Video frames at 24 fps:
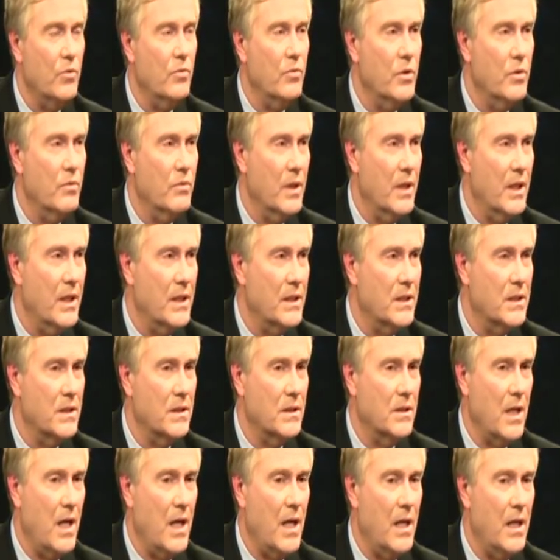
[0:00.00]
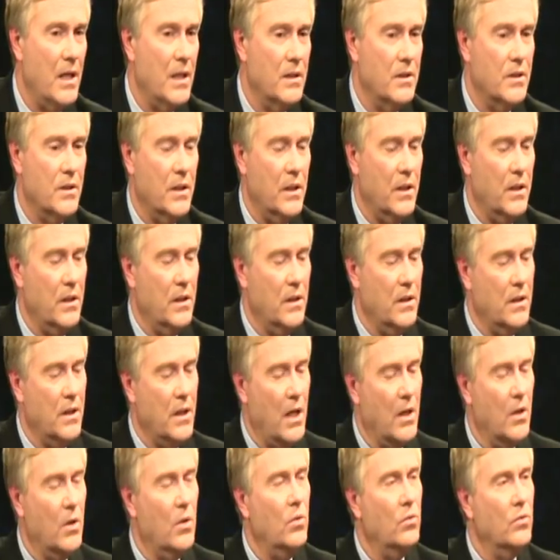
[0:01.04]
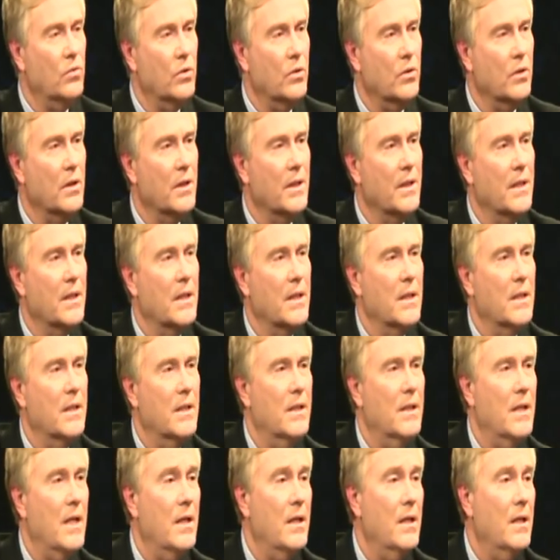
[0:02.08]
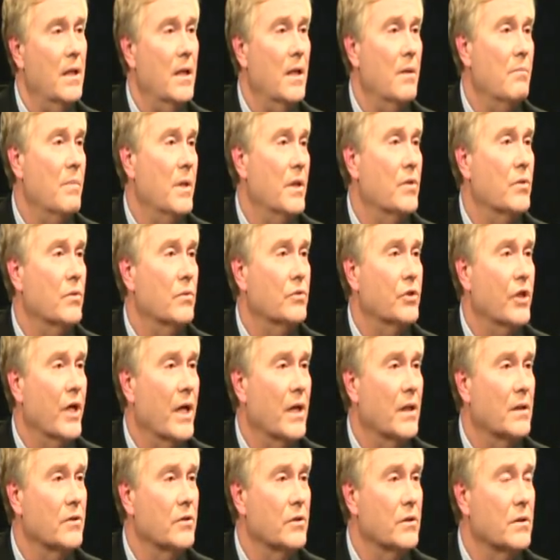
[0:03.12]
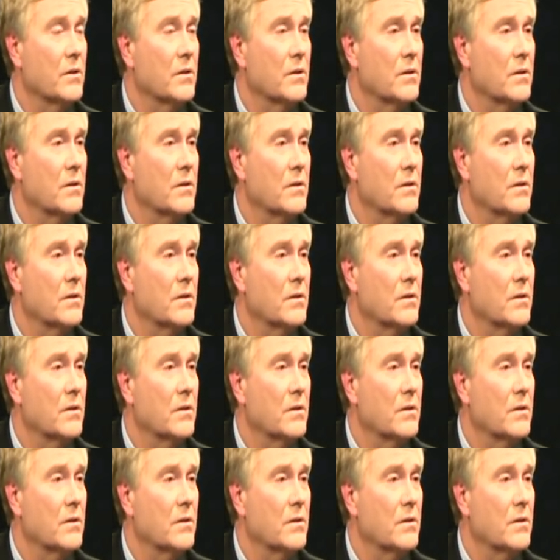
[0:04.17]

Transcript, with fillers: you knew that as, as he got older, that he had mental challenges.